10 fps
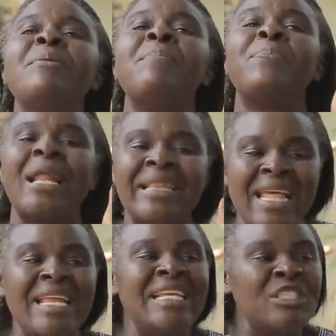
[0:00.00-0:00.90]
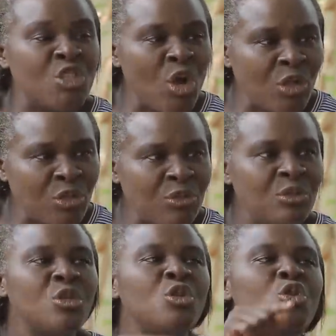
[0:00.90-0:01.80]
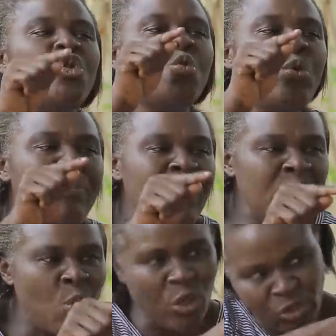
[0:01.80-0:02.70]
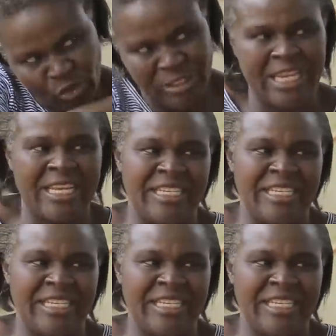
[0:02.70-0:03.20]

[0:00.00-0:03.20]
the plantain is done, you will be the one to take